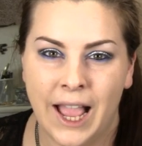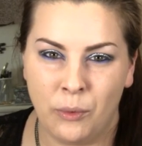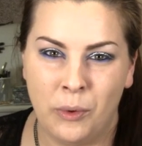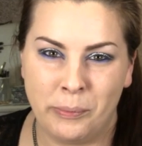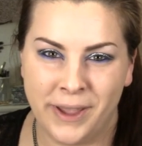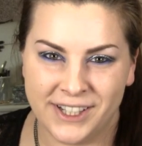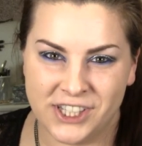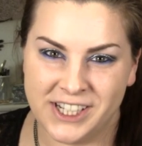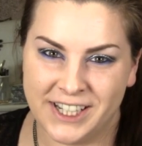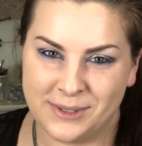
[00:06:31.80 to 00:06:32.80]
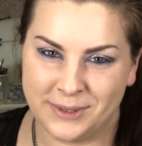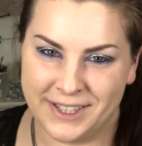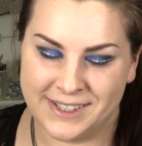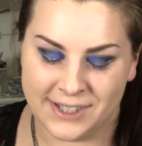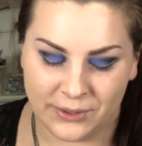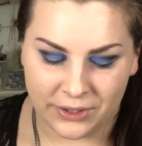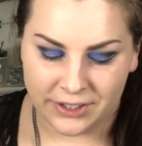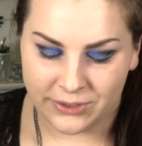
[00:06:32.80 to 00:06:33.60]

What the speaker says: I want pink cheeks for this look.